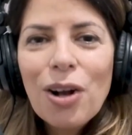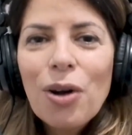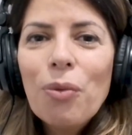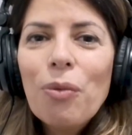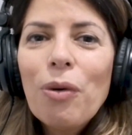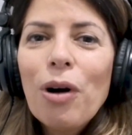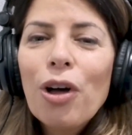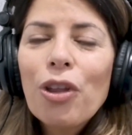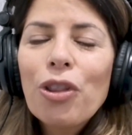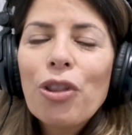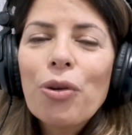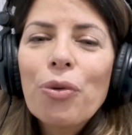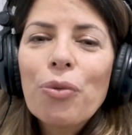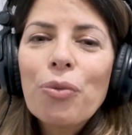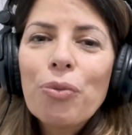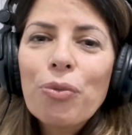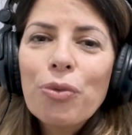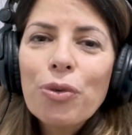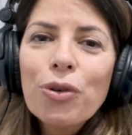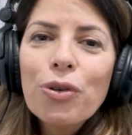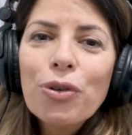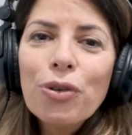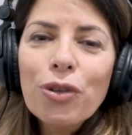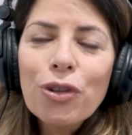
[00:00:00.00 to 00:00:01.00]
while the
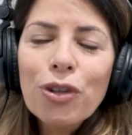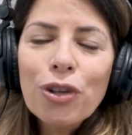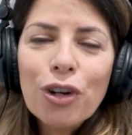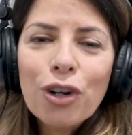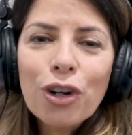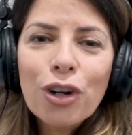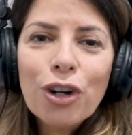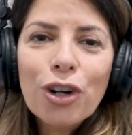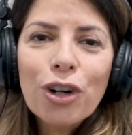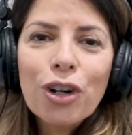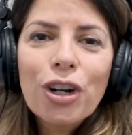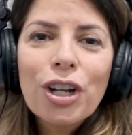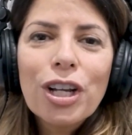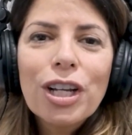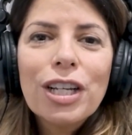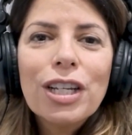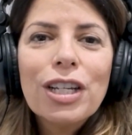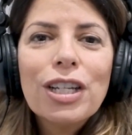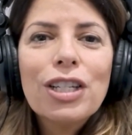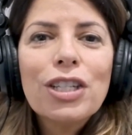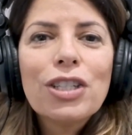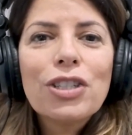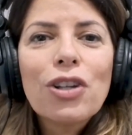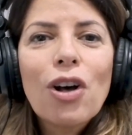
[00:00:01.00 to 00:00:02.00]
ruler
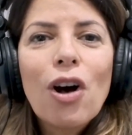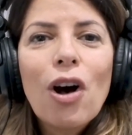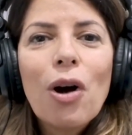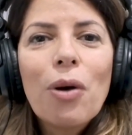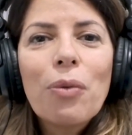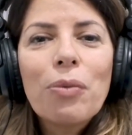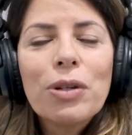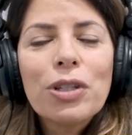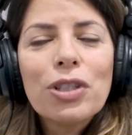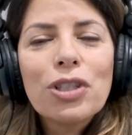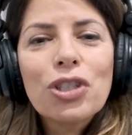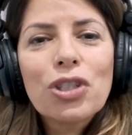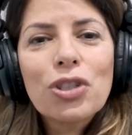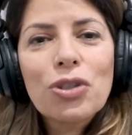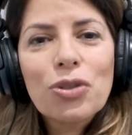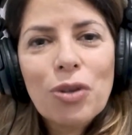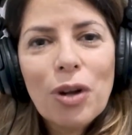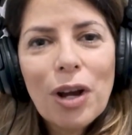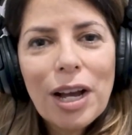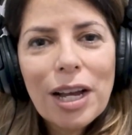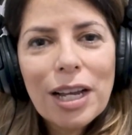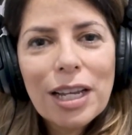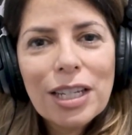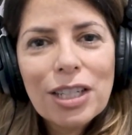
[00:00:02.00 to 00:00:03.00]
is always
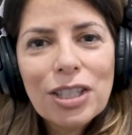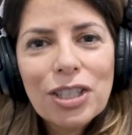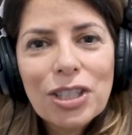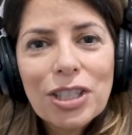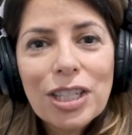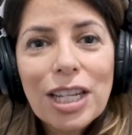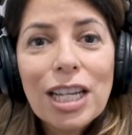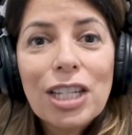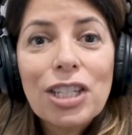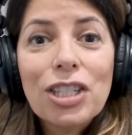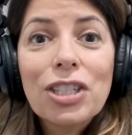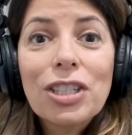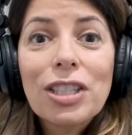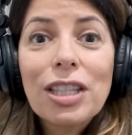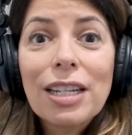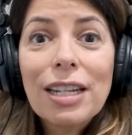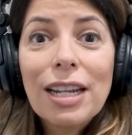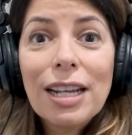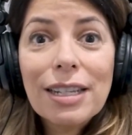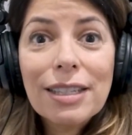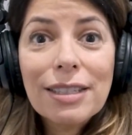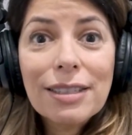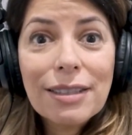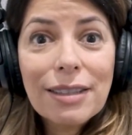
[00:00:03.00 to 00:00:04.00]
trying to get to the
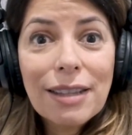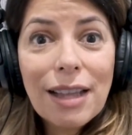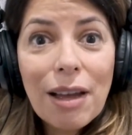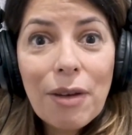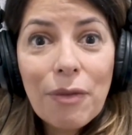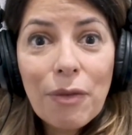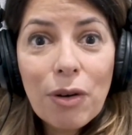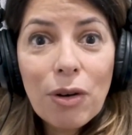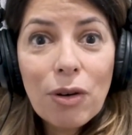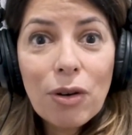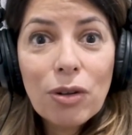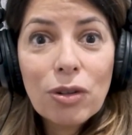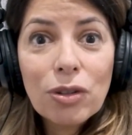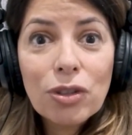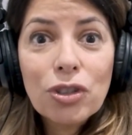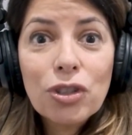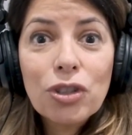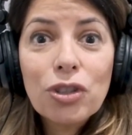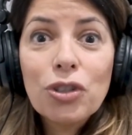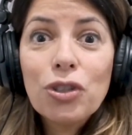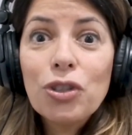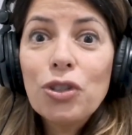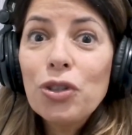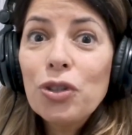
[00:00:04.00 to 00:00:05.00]
next level,
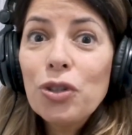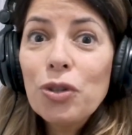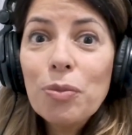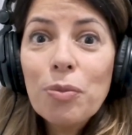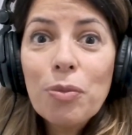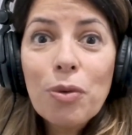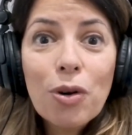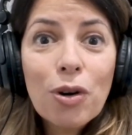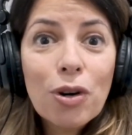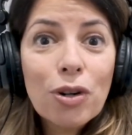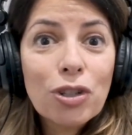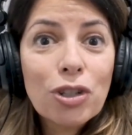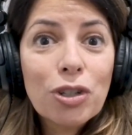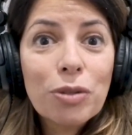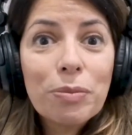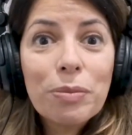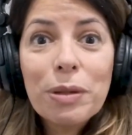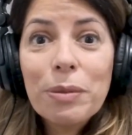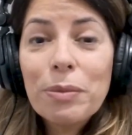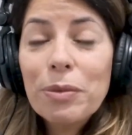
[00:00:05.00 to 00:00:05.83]
to do more, to be more